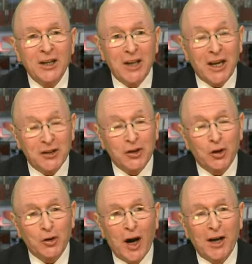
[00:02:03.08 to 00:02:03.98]
It's to
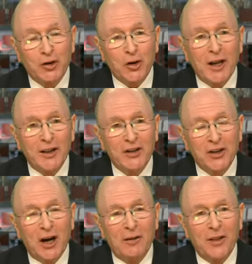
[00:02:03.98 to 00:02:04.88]
try and train the
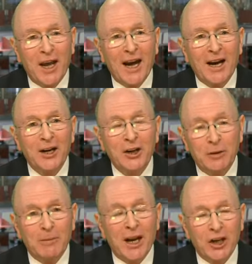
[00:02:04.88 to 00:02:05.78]
staff there to
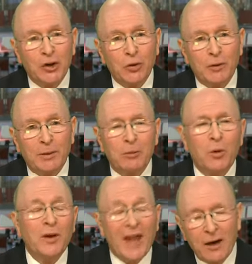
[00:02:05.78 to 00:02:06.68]
manage older people
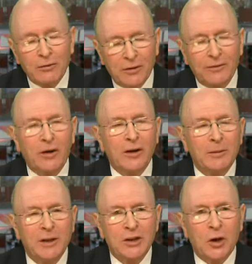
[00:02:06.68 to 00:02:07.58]
without referring them
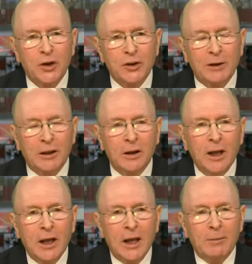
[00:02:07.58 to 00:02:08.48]
into hospital.
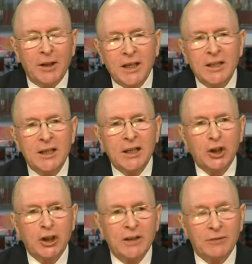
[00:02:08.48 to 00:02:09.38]
But these
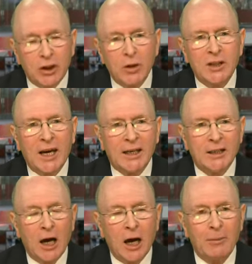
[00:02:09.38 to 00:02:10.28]
initiatives do take
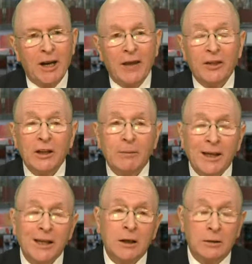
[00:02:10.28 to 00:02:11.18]
time, and I think the
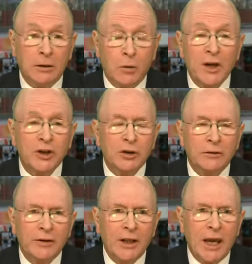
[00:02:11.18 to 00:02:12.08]
big question
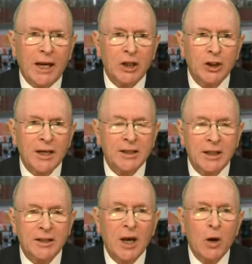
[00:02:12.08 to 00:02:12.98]
for the NHS
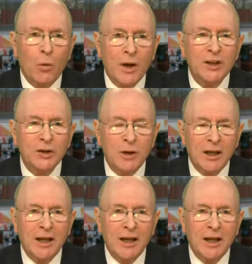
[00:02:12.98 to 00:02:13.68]
is, once we